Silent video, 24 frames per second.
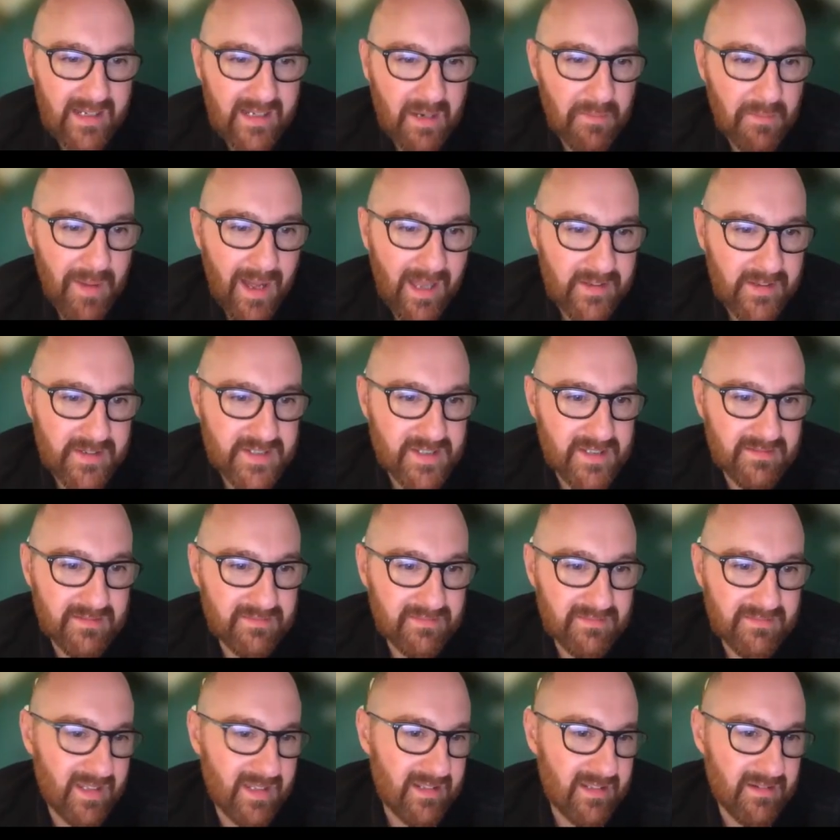in a balance that
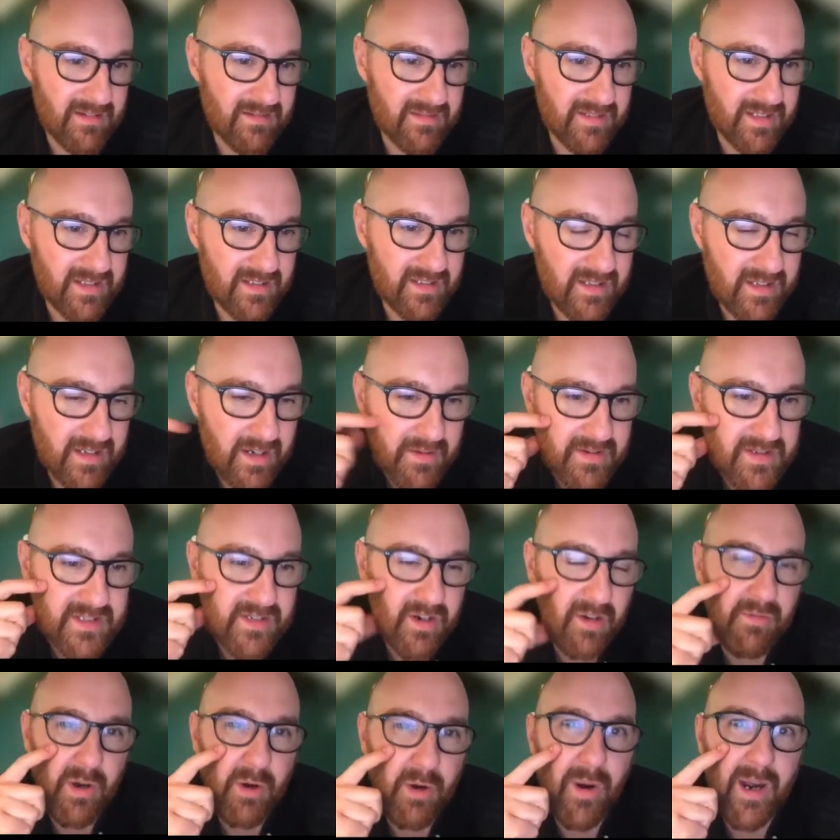it's
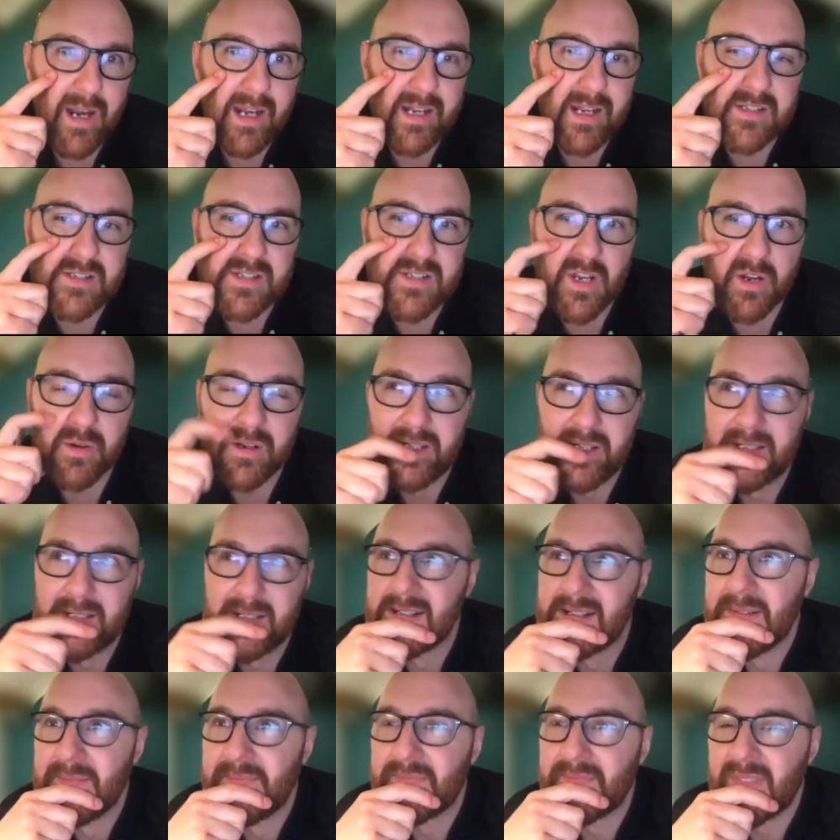not required. So
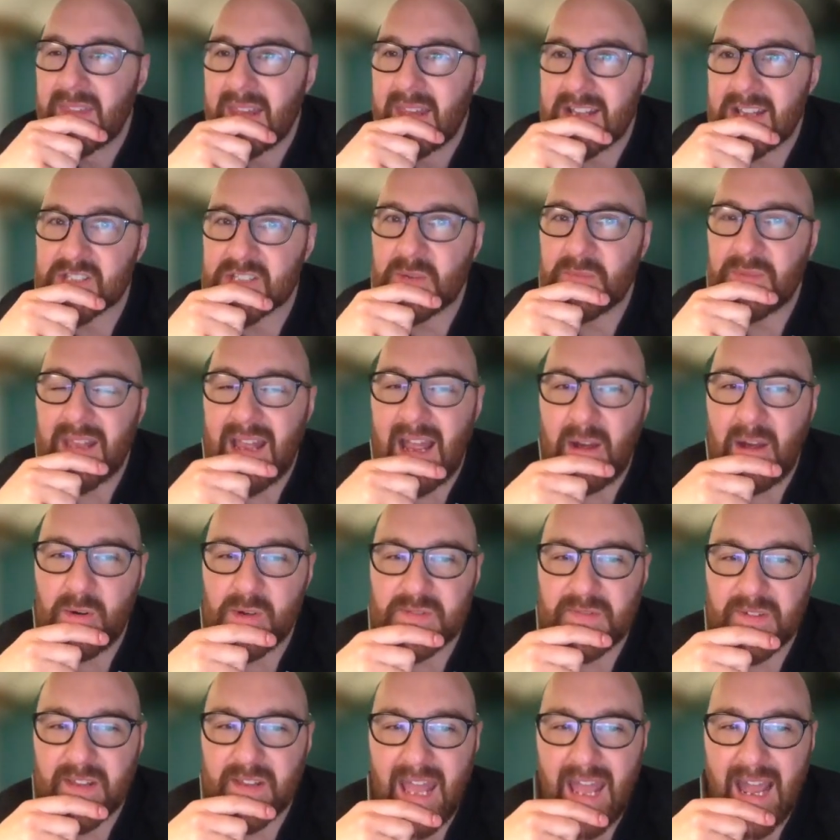it's something I always
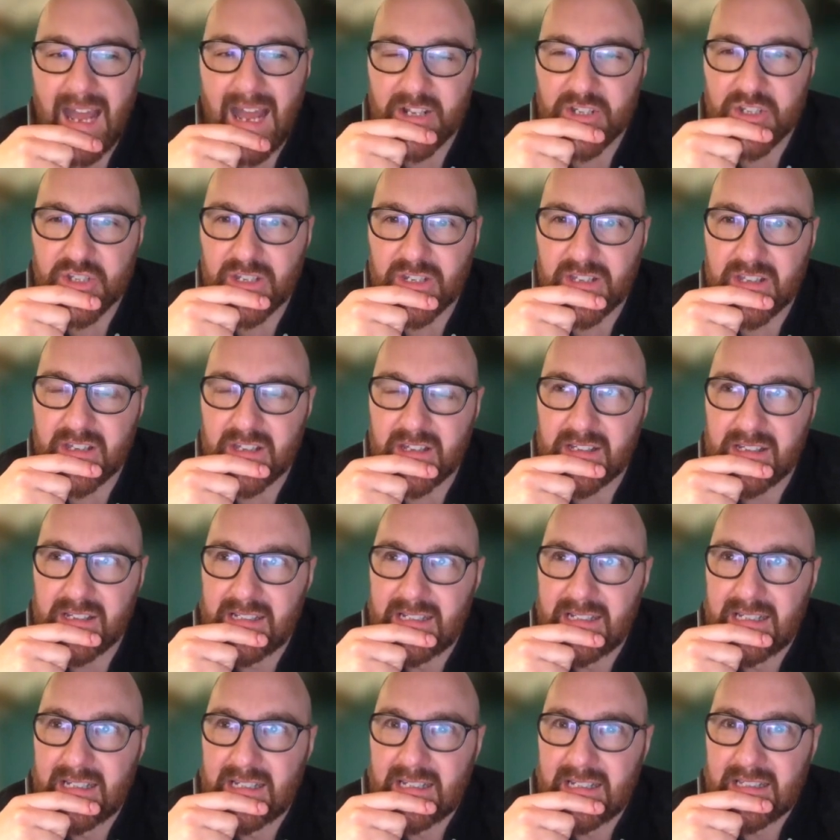forget actually
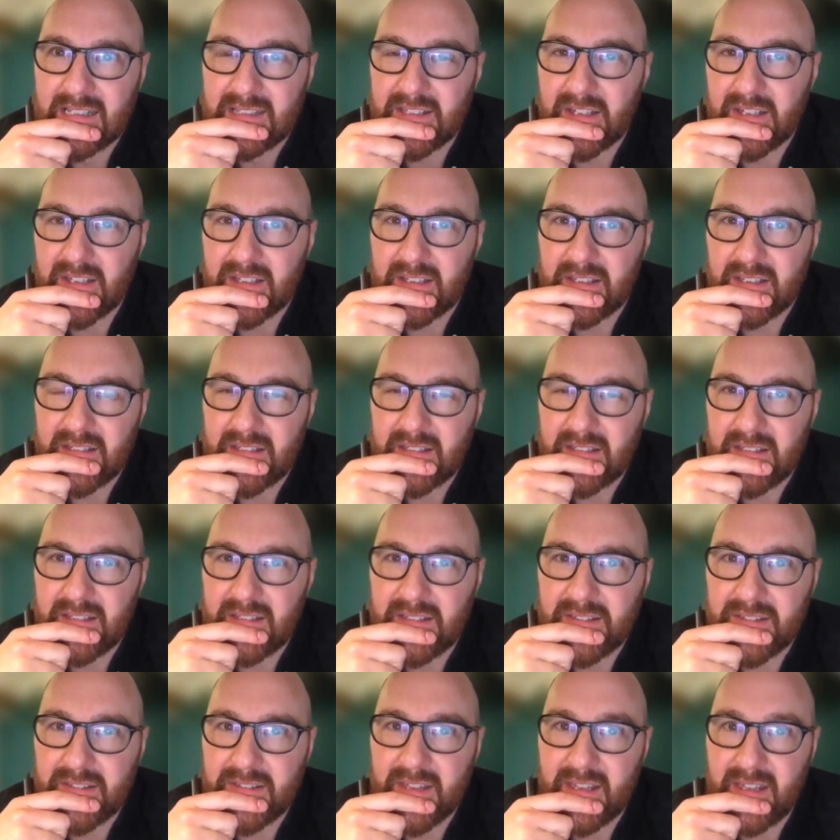that
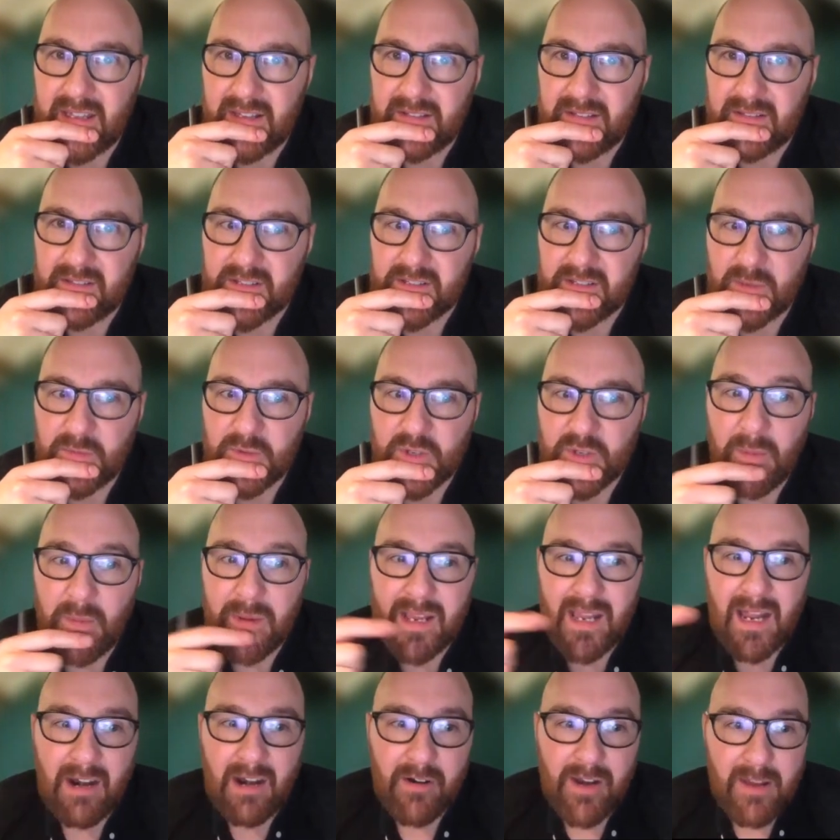the subgenomic
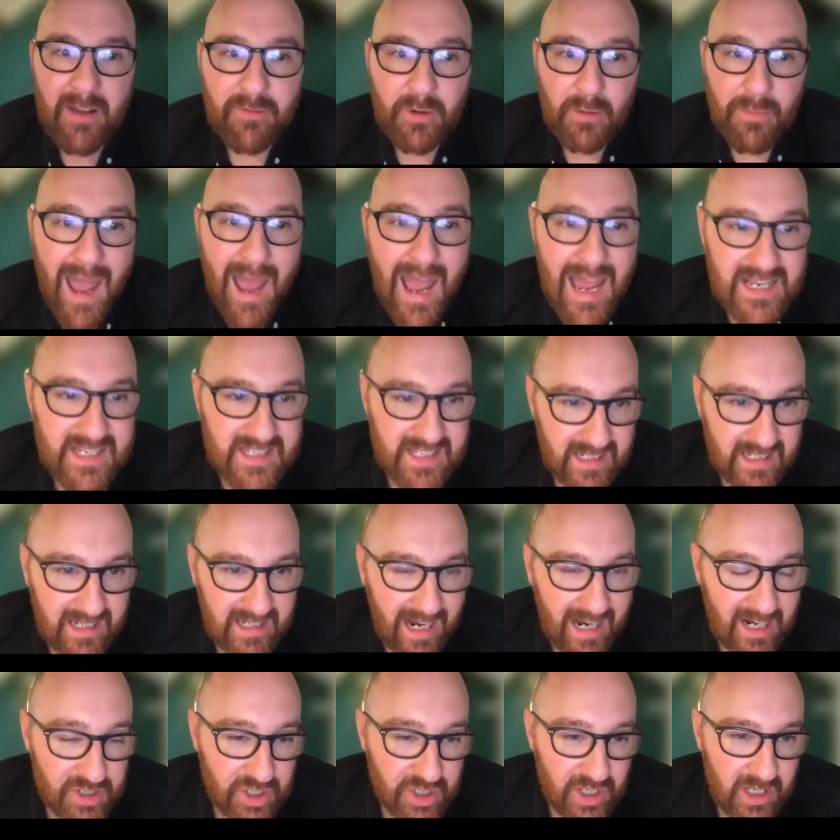RNA from S, it
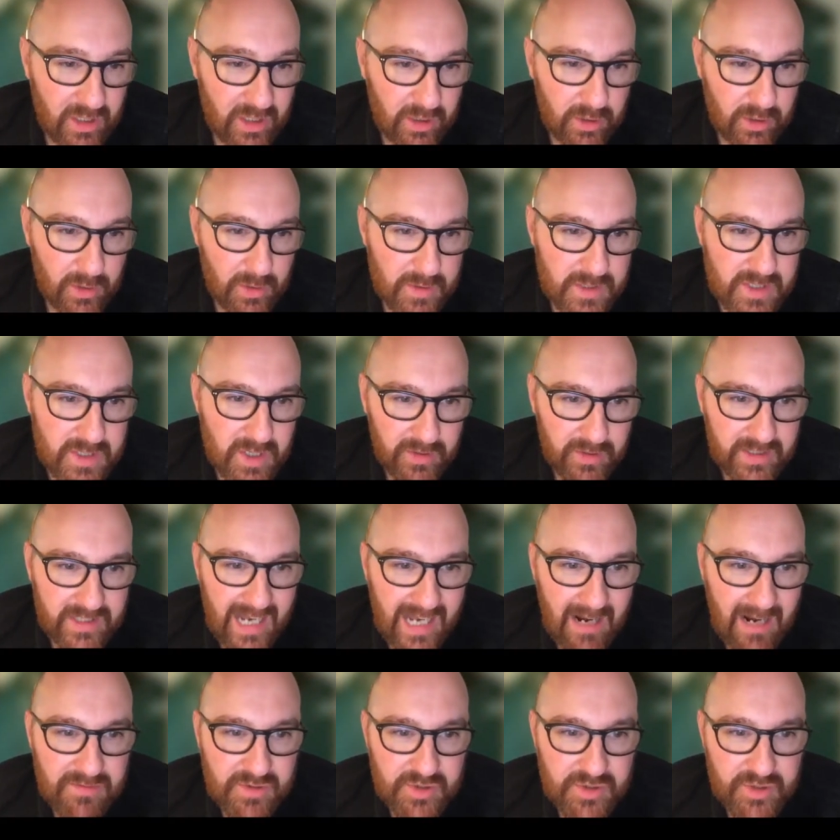actually includes all the
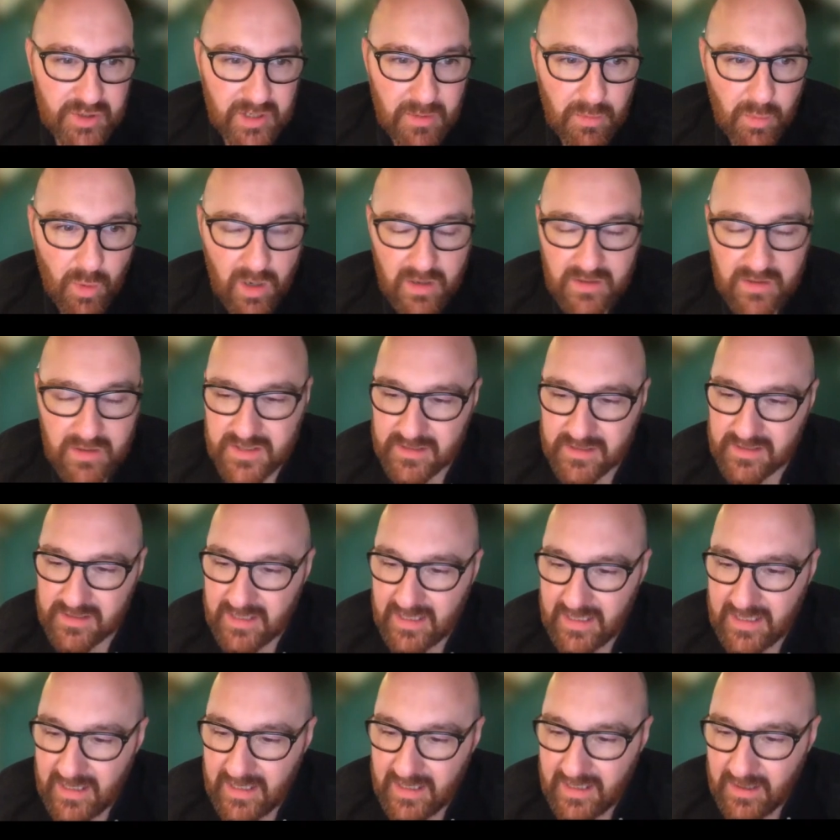downstream ones. And
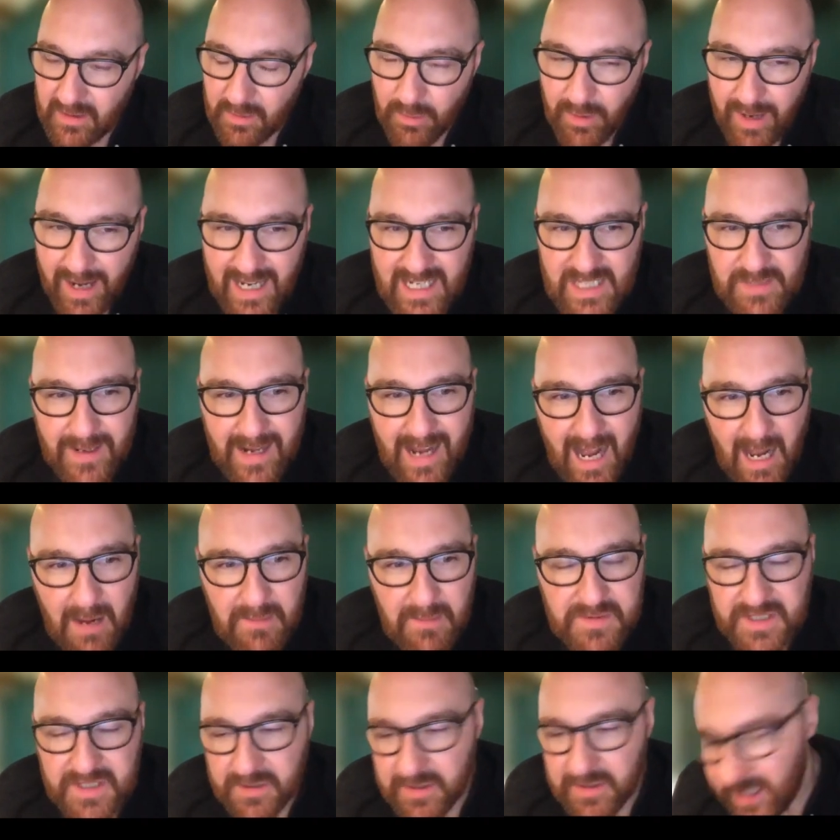I spent
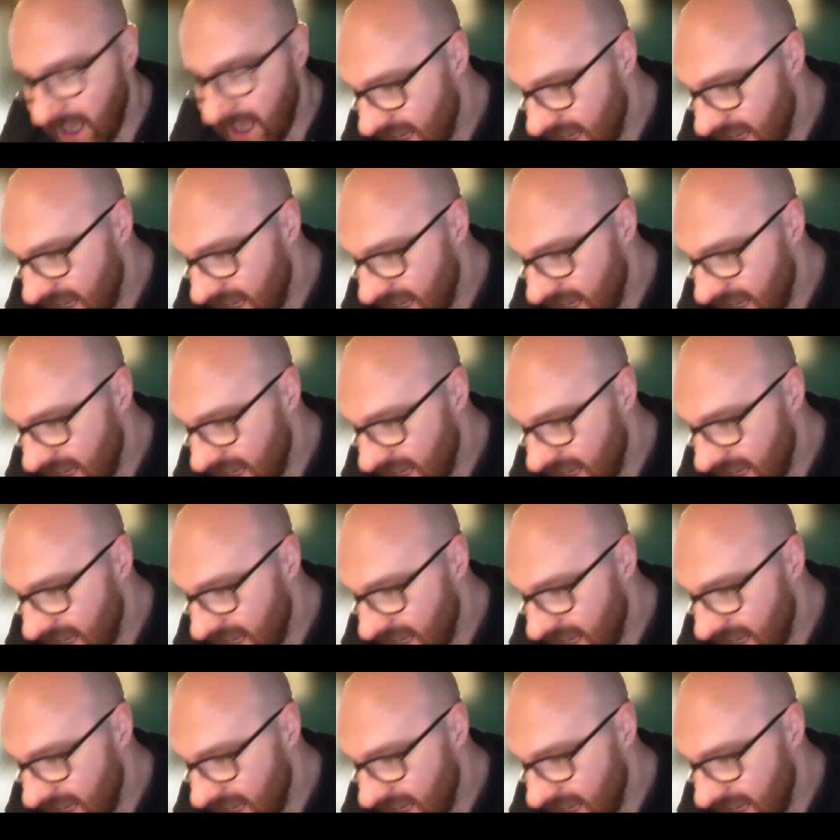absolutely